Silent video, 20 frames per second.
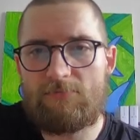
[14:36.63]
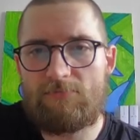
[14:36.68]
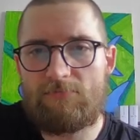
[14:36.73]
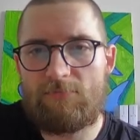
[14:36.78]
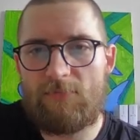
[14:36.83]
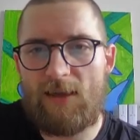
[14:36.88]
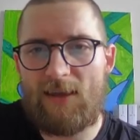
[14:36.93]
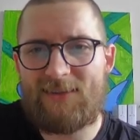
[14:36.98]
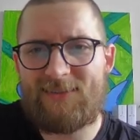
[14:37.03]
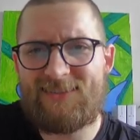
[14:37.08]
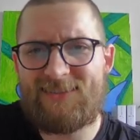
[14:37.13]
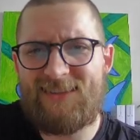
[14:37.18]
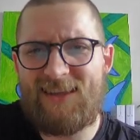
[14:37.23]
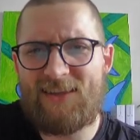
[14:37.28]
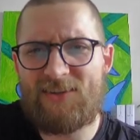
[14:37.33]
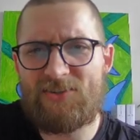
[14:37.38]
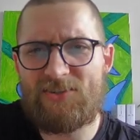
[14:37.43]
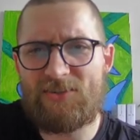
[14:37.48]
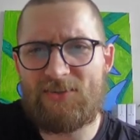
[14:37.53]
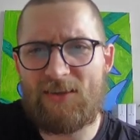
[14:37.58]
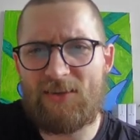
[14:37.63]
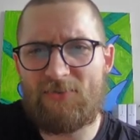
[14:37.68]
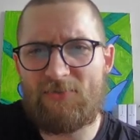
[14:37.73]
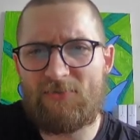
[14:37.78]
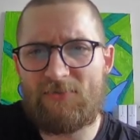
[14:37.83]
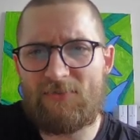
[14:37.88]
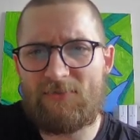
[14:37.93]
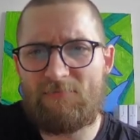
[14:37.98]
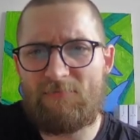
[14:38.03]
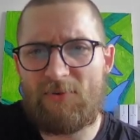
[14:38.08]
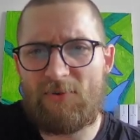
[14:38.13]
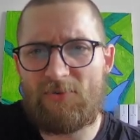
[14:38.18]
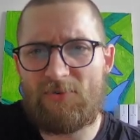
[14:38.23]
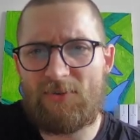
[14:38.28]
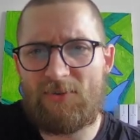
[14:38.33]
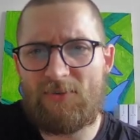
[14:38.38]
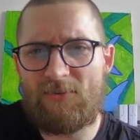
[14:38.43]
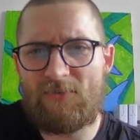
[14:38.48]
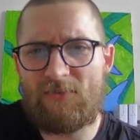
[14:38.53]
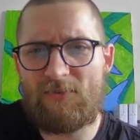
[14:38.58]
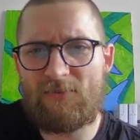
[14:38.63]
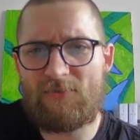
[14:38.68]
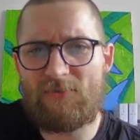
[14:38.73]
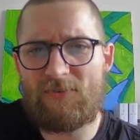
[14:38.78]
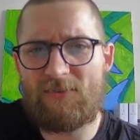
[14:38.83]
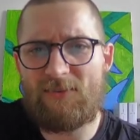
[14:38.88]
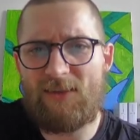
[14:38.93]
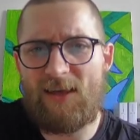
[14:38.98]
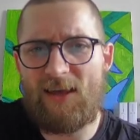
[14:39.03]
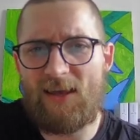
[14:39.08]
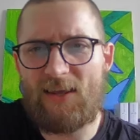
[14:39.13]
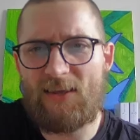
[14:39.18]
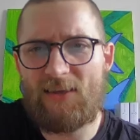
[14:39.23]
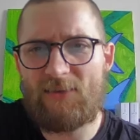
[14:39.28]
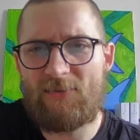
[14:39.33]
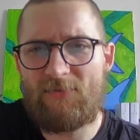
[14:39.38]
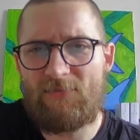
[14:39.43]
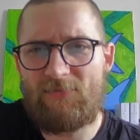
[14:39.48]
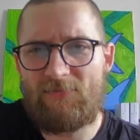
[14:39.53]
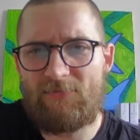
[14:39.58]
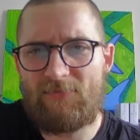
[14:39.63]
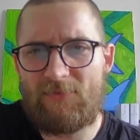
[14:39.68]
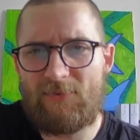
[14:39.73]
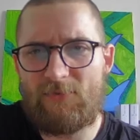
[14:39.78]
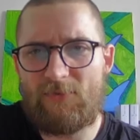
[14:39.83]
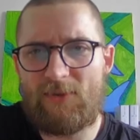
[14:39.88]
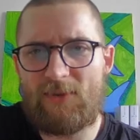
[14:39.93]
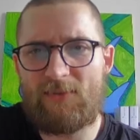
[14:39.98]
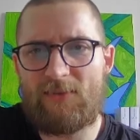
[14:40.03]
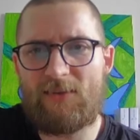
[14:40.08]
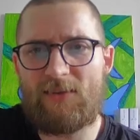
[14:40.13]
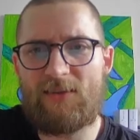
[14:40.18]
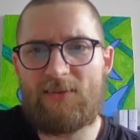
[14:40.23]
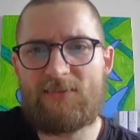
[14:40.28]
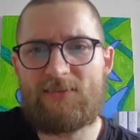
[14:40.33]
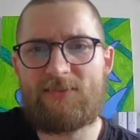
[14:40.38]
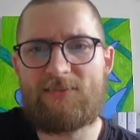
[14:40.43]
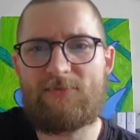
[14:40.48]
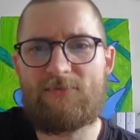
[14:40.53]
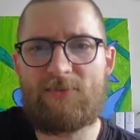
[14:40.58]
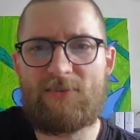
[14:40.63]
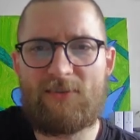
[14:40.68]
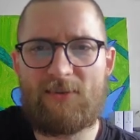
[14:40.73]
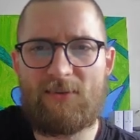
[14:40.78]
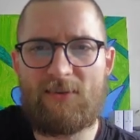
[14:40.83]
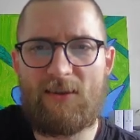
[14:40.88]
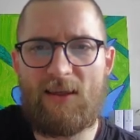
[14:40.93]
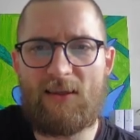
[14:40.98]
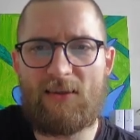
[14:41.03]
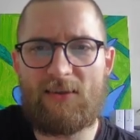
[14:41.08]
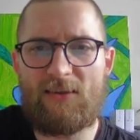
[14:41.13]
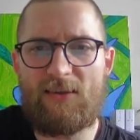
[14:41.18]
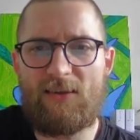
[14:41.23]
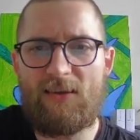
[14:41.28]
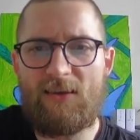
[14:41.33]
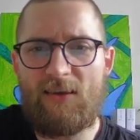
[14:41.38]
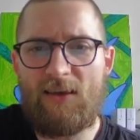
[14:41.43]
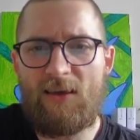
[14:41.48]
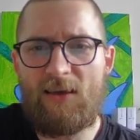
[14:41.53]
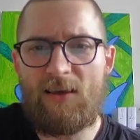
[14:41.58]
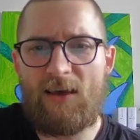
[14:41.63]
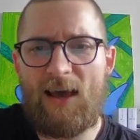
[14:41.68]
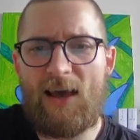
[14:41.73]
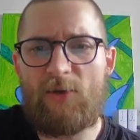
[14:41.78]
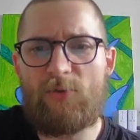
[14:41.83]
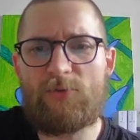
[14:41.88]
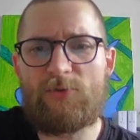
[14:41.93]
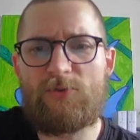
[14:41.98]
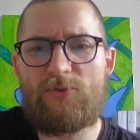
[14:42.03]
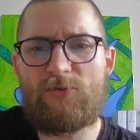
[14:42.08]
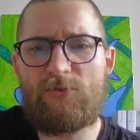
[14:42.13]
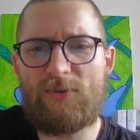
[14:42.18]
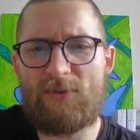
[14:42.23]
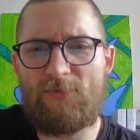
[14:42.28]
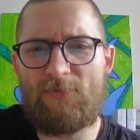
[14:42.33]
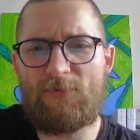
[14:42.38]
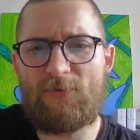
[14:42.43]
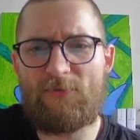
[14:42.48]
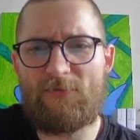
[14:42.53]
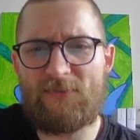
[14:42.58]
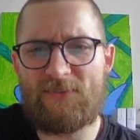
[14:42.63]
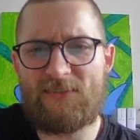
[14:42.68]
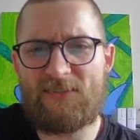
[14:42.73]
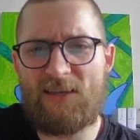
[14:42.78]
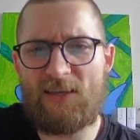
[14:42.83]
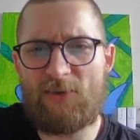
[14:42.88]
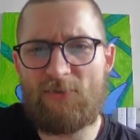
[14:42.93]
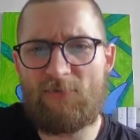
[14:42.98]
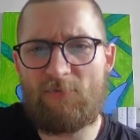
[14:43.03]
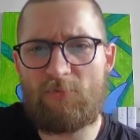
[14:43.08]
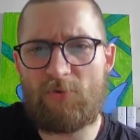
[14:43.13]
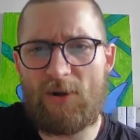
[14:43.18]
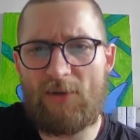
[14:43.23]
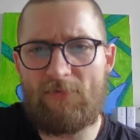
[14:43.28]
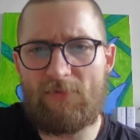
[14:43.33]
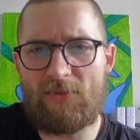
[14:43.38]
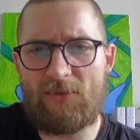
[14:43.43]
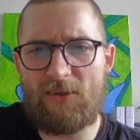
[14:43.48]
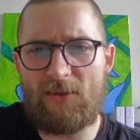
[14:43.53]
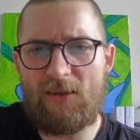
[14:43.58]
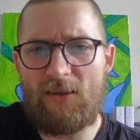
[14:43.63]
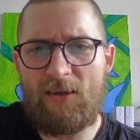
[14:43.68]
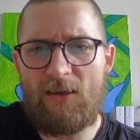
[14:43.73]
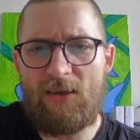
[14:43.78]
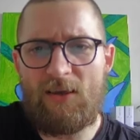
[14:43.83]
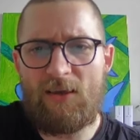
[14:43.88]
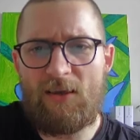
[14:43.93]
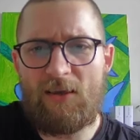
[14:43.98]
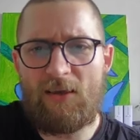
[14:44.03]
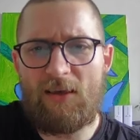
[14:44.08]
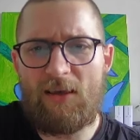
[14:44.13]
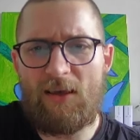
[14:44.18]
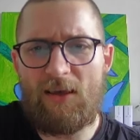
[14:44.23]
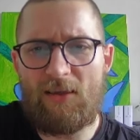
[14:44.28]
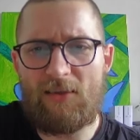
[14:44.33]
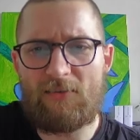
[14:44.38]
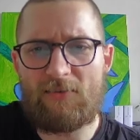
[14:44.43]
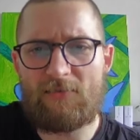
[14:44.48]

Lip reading: extension I don't particularly like. You can install it in Anki. I will do it for the sake of brevity. And